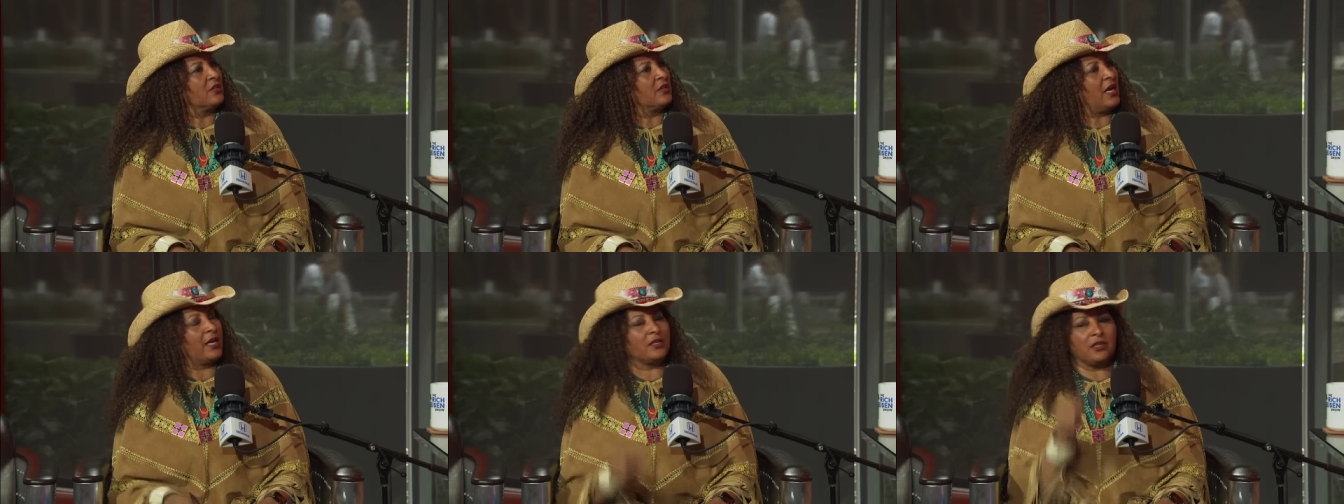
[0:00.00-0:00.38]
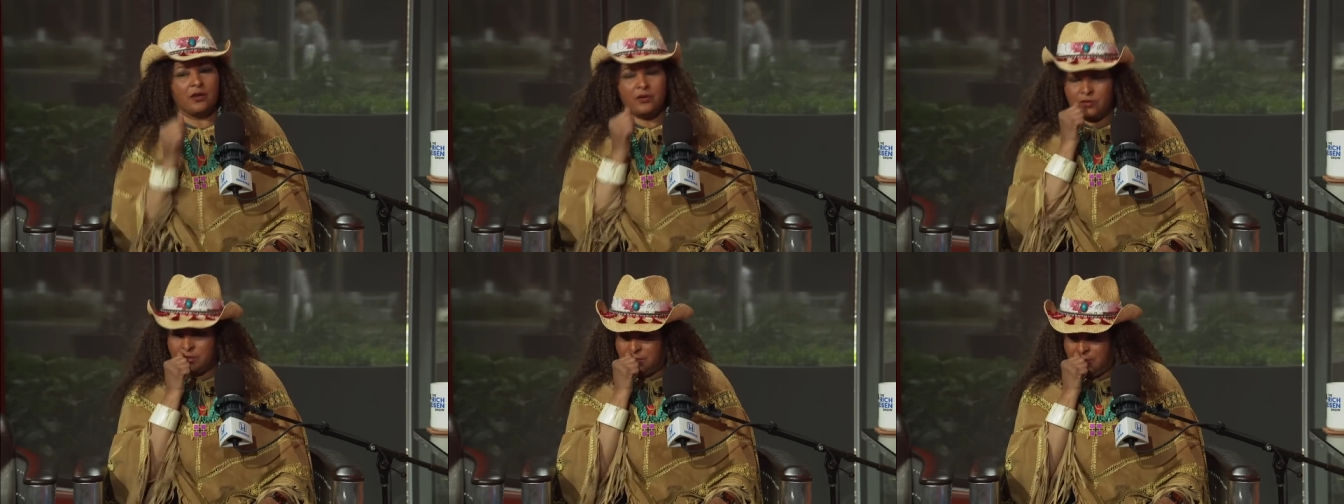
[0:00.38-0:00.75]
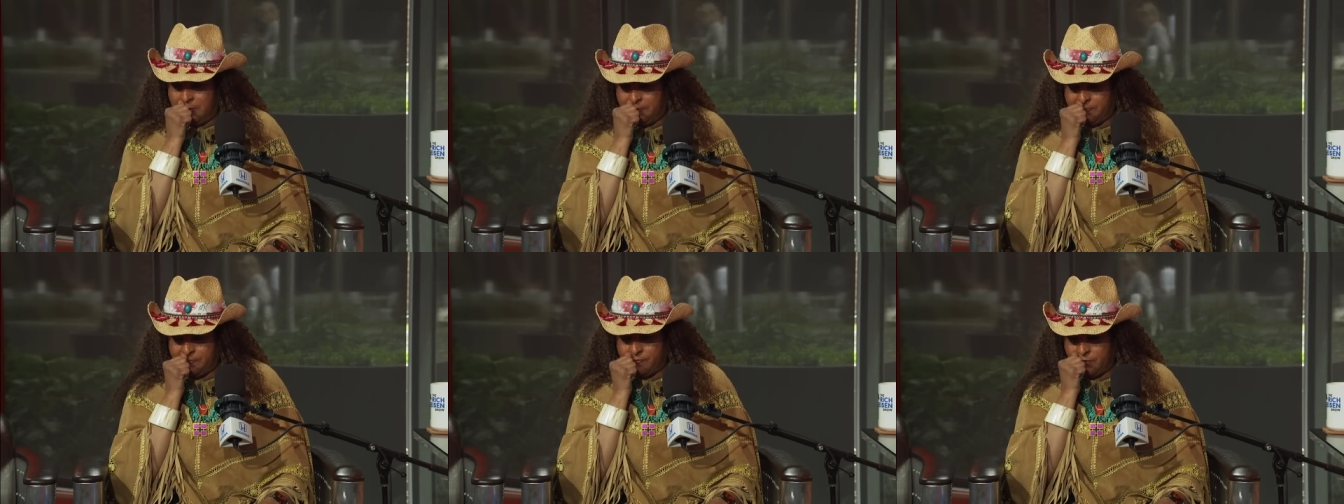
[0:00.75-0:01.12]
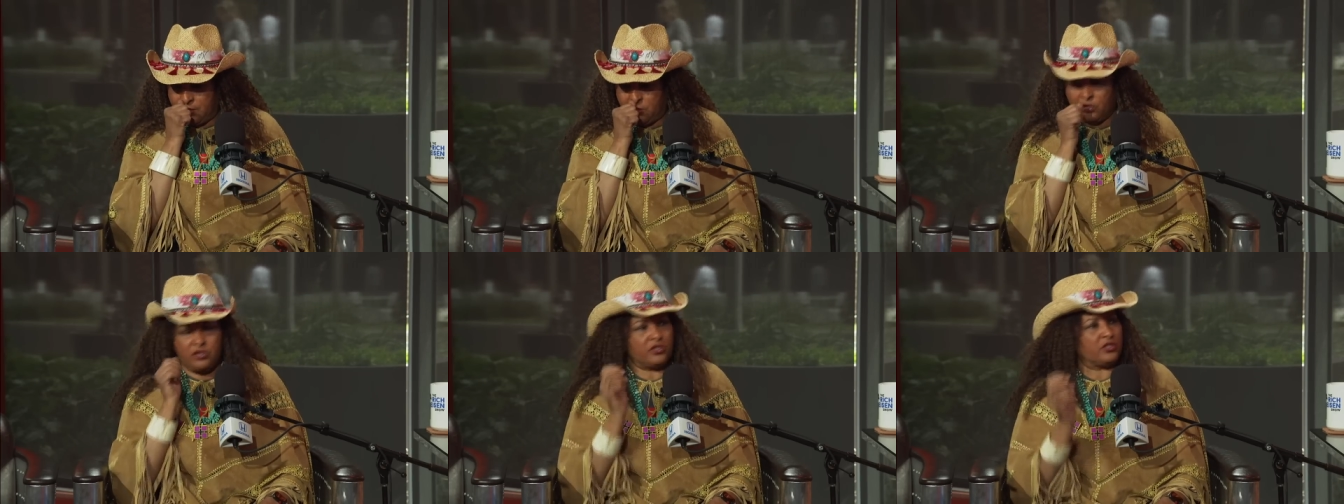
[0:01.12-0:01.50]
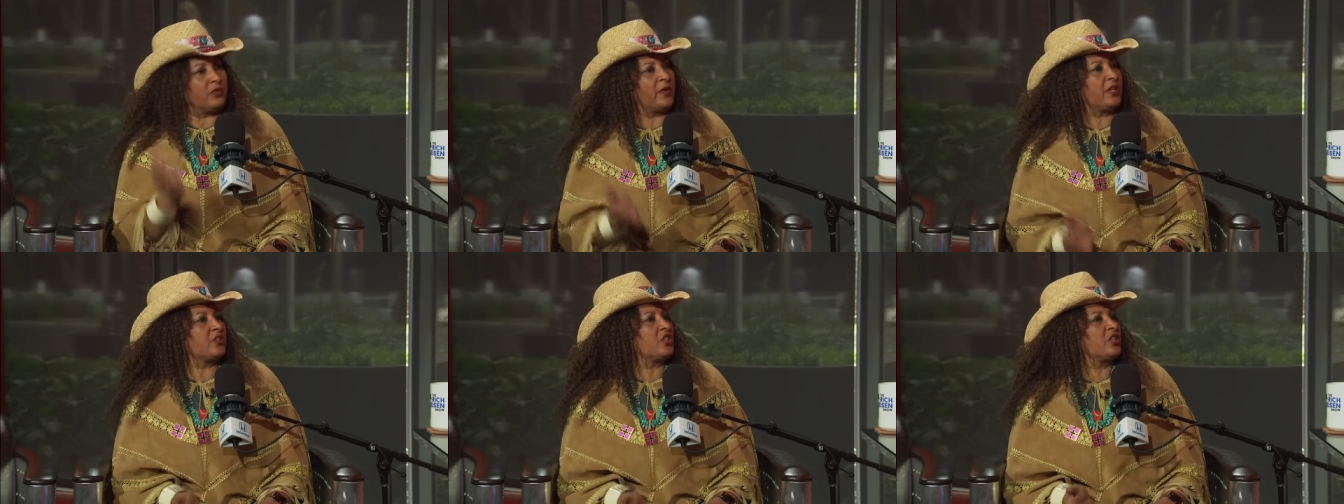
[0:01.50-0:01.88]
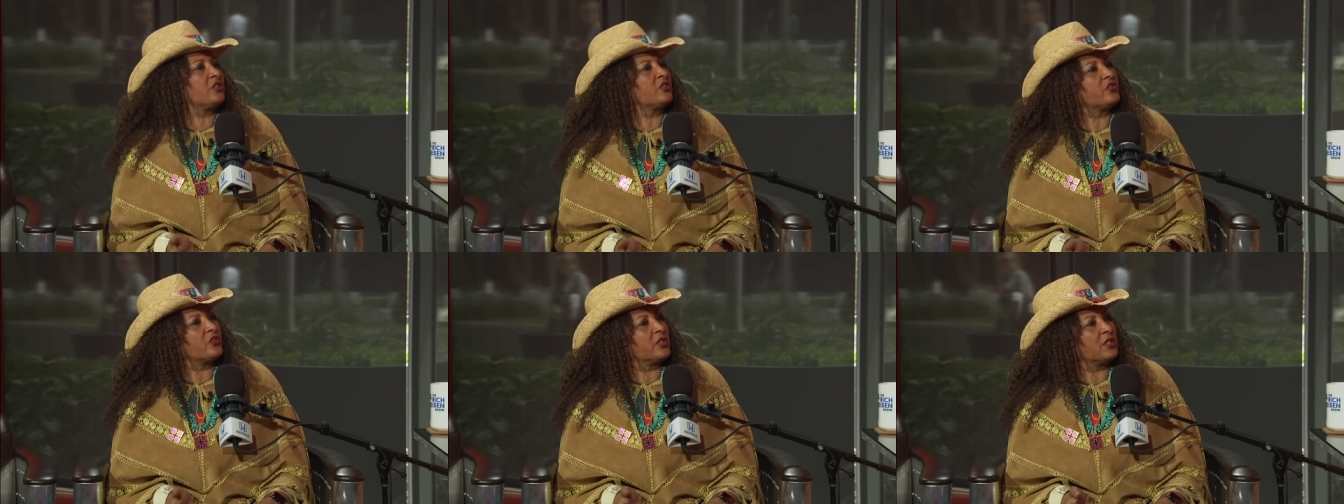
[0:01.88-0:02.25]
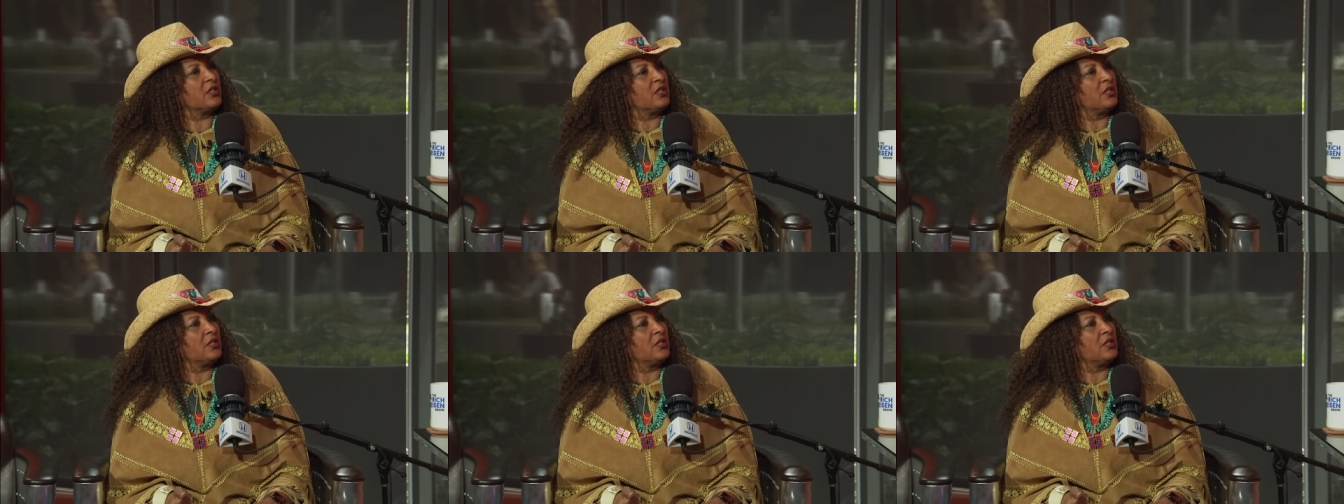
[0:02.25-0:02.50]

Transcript: I don't um, curse around children.